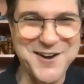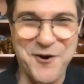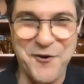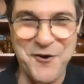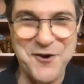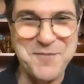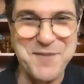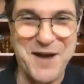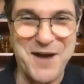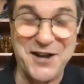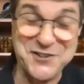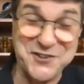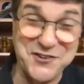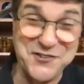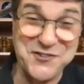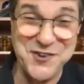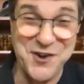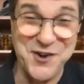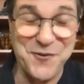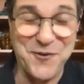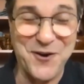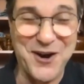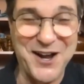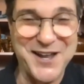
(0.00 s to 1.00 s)
going back to
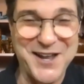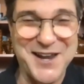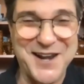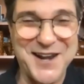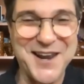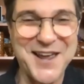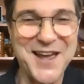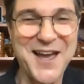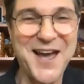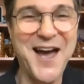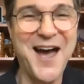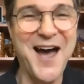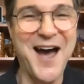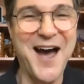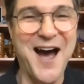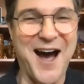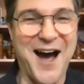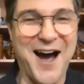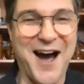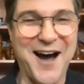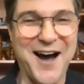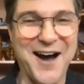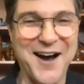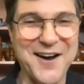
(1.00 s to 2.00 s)
Snow White.
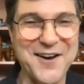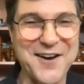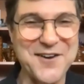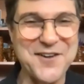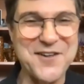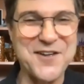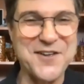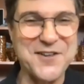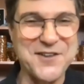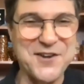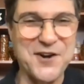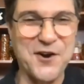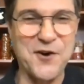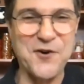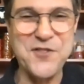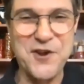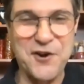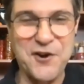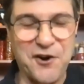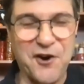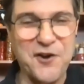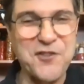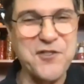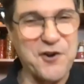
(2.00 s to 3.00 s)

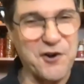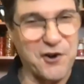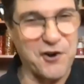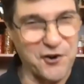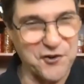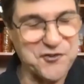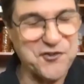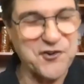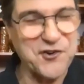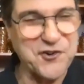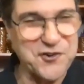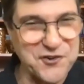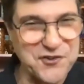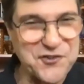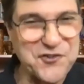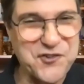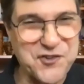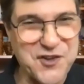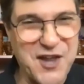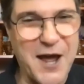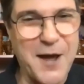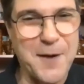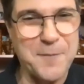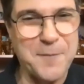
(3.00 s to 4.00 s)
There are certain
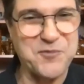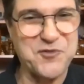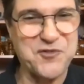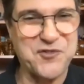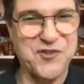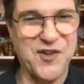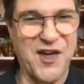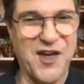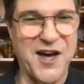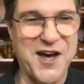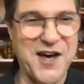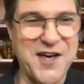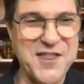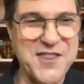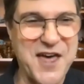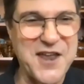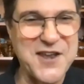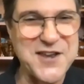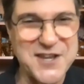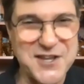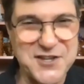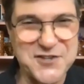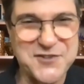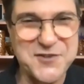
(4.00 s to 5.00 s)
steps
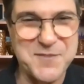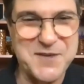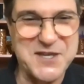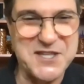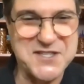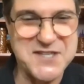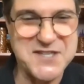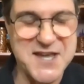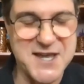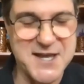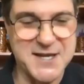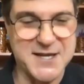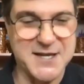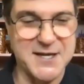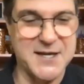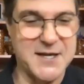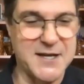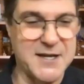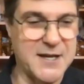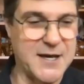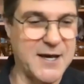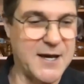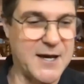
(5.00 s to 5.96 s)
that need to be taken.